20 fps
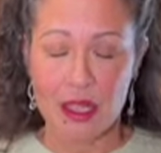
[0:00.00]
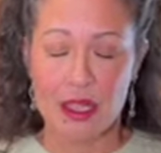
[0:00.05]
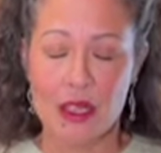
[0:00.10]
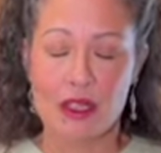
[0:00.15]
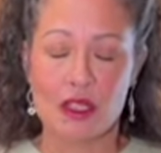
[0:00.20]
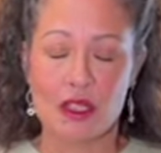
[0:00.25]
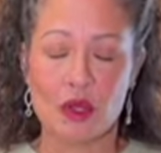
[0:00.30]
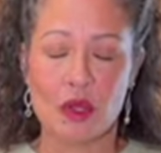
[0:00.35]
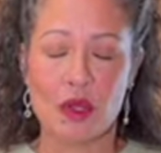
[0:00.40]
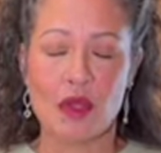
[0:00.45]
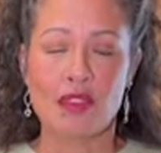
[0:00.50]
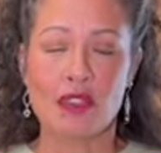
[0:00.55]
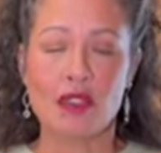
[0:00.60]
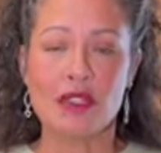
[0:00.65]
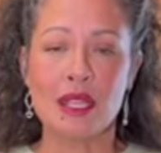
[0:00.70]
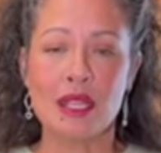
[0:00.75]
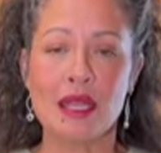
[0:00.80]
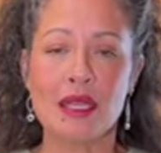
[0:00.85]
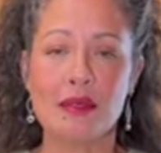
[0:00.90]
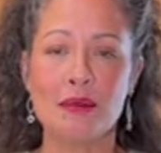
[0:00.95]
So if there's
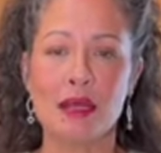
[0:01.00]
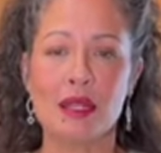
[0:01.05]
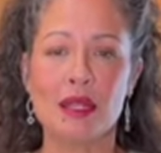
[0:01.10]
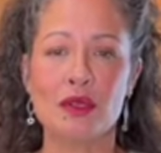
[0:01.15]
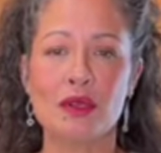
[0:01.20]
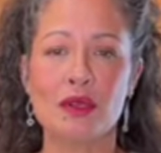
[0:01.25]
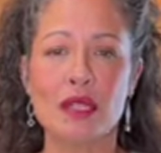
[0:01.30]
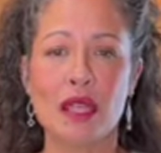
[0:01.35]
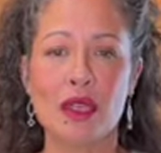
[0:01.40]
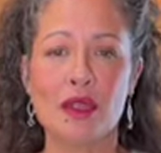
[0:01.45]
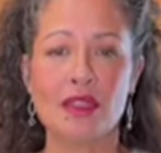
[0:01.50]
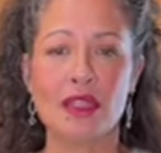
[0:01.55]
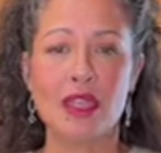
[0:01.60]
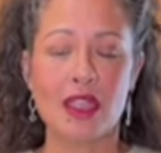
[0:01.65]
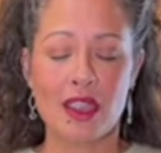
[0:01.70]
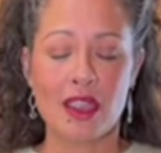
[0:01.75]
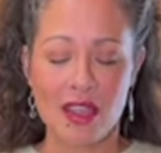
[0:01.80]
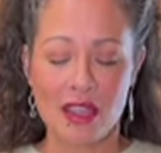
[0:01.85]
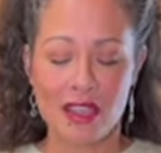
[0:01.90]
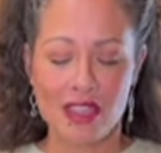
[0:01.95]
anybody who's out
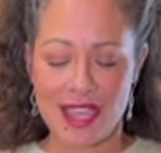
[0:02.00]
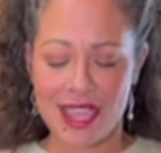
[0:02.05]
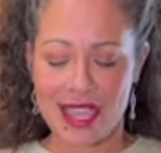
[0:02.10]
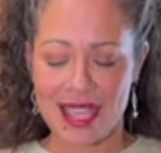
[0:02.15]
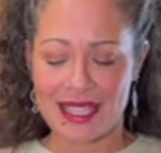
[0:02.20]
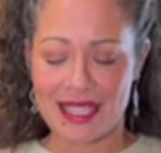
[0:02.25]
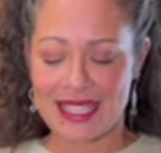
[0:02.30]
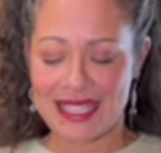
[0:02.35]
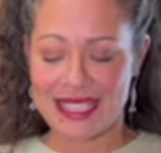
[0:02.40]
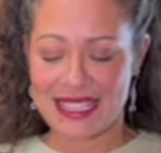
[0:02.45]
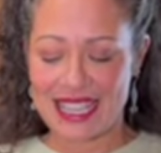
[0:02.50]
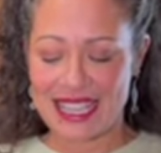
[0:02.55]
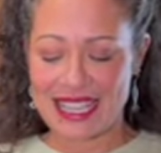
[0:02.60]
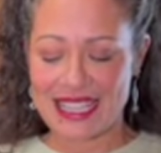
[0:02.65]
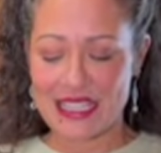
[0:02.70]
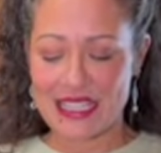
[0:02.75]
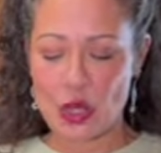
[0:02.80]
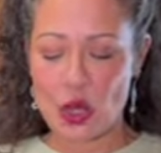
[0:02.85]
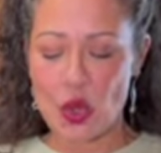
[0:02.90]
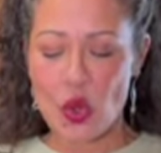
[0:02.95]
there that
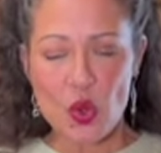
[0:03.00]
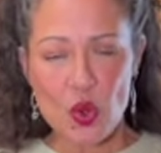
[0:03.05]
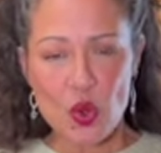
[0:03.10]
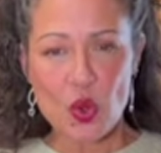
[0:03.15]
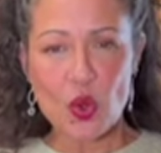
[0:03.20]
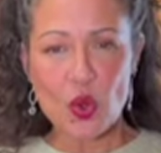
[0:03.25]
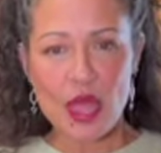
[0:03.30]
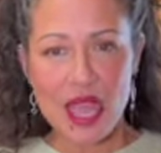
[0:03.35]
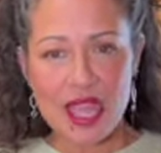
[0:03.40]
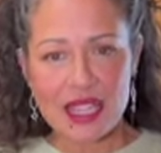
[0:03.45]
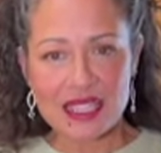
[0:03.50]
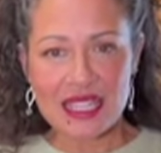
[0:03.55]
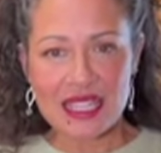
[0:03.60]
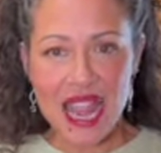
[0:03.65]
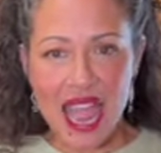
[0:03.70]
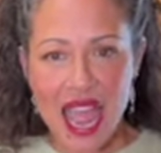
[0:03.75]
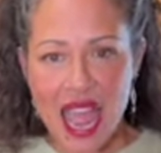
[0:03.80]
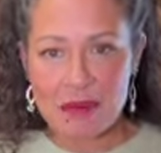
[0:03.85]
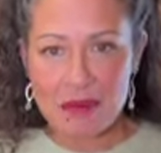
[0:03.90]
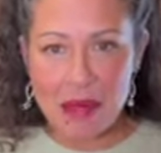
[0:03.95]
says, ooh, that's
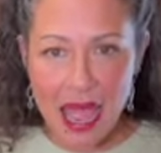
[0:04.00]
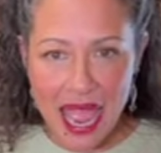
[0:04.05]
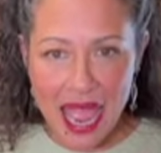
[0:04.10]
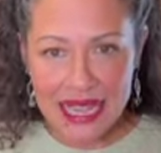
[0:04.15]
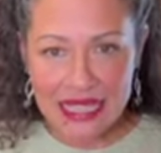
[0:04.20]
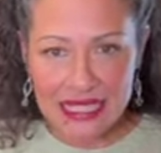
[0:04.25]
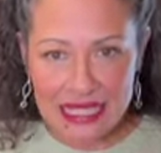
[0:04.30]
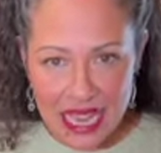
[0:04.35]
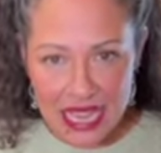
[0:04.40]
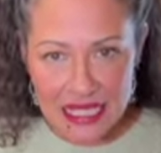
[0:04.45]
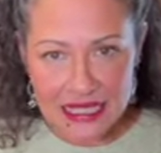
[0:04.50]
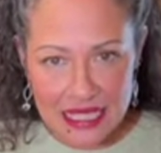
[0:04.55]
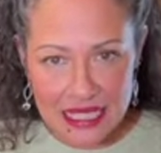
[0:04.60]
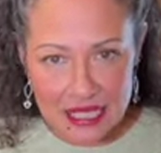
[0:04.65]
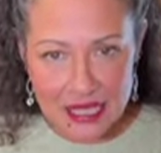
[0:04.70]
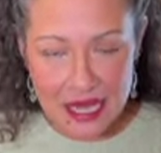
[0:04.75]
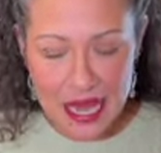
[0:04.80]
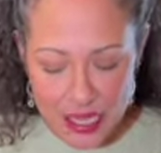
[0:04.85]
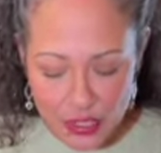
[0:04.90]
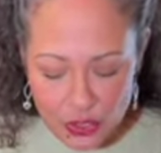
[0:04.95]
not pine nuts, it's
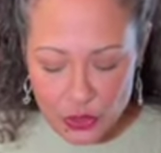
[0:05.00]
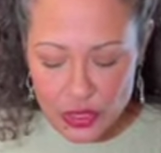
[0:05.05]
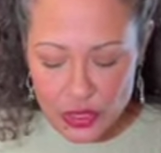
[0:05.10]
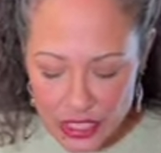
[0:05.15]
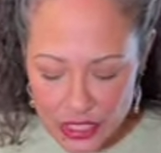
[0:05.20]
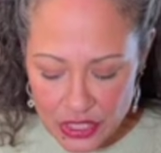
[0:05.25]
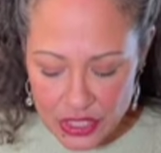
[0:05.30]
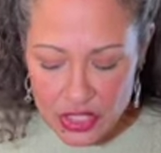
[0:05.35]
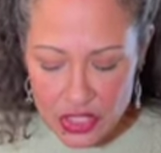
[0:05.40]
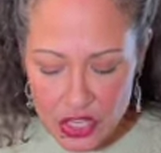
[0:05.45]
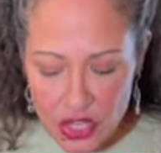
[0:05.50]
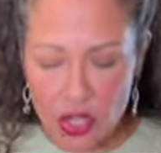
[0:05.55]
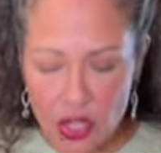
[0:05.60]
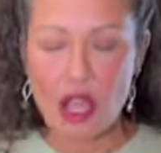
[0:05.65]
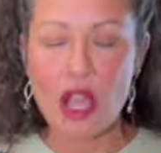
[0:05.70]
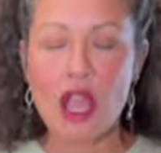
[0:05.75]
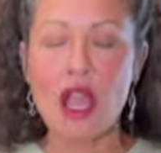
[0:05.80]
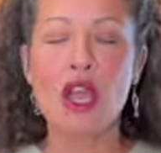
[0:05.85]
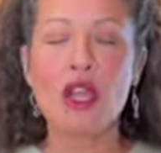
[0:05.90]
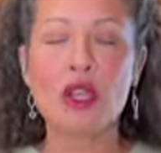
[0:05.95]
not traditional,
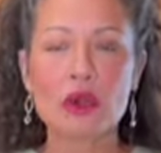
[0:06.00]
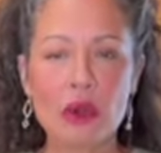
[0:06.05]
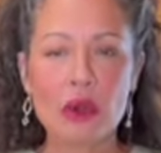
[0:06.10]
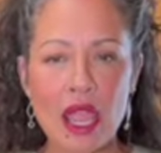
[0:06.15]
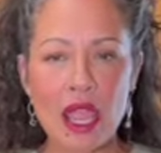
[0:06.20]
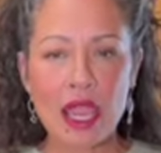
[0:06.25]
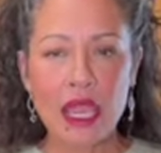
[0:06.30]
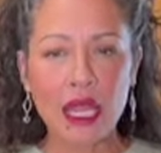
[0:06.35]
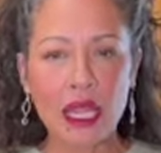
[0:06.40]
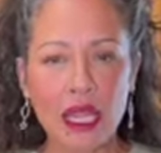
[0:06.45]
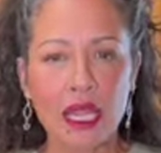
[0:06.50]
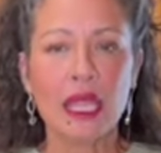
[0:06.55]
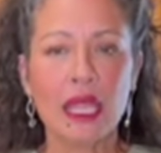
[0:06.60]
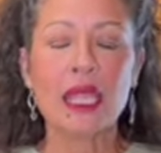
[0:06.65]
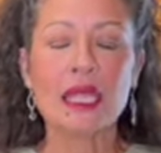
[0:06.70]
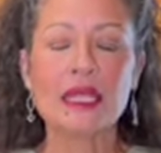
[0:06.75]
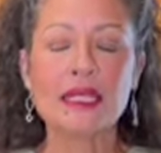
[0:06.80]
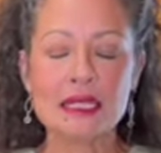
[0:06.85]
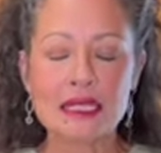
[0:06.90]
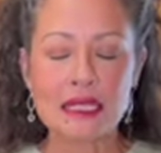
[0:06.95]
right?
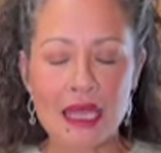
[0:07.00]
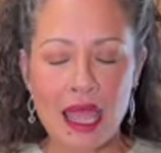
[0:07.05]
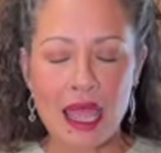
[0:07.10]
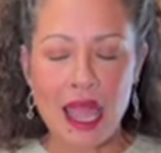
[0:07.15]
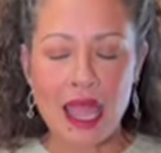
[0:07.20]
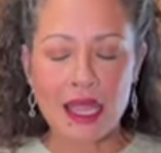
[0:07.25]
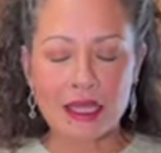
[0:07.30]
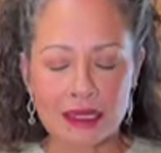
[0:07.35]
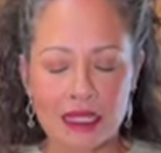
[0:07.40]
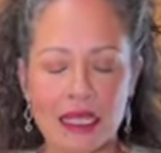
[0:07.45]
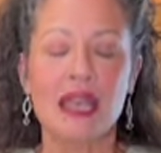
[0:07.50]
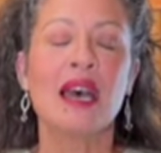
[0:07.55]
It's not.